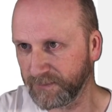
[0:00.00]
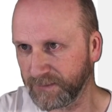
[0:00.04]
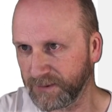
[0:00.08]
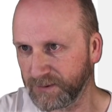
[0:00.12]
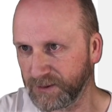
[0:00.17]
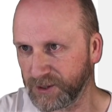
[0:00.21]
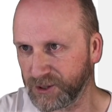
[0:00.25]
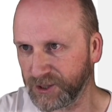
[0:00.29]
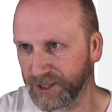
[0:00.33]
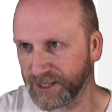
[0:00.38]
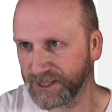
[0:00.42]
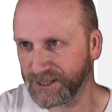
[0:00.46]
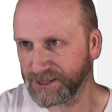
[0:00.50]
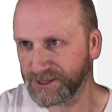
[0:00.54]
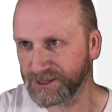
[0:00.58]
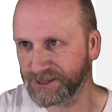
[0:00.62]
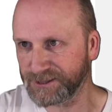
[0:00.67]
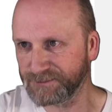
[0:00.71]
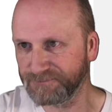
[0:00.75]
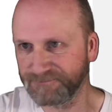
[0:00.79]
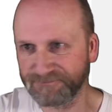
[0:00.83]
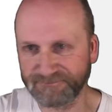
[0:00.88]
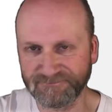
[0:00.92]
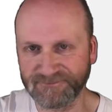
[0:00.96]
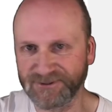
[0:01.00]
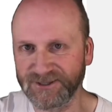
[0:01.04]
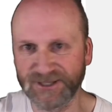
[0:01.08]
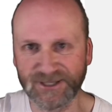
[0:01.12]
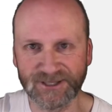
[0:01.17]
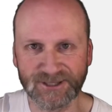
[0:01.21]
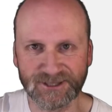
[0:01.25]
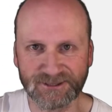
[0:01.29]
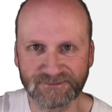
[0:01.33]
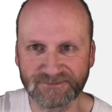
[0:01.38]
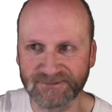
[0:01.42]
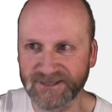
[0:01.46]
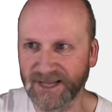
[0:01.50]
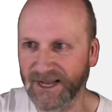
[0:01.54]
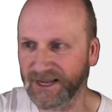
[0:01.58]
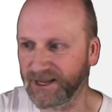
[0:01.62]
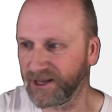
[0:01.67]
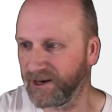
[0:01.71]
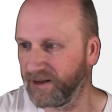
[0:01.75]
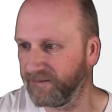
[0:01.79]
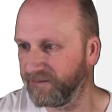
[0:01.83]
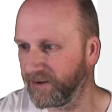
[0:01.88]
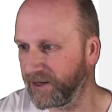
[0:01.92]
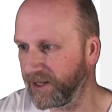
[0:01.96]
She's
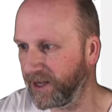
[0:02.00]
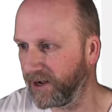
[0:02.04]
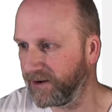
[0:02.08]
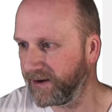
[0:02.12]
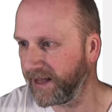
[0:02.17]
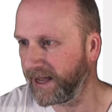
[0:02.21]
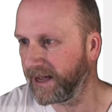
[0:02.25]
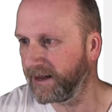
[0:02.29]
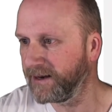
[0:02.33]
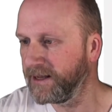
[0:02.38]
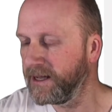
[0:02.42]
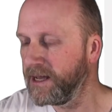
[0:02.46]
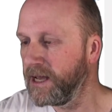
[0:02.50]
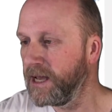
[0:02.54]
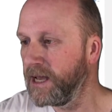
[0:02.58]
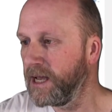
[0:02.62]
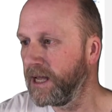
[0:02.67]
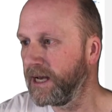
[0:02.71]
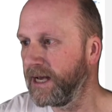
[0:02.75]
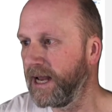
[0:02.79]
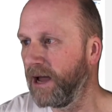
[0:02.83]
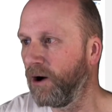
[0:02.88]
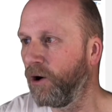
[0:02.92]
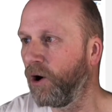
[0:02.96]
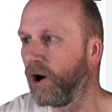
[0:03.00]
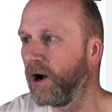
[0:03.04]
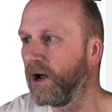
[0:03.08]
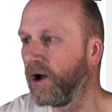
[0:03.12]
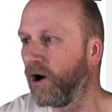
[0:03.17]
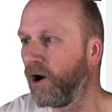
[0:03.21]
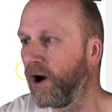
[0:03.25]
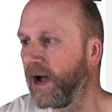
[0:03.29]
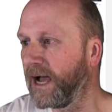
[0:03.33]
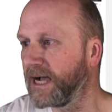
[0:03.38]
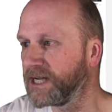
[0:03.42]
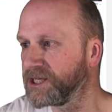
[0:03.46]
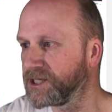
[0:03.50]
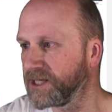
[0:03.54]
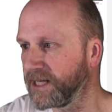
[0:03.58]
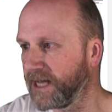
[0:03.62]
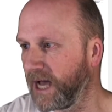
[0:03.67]
taken a video down. Now, I actually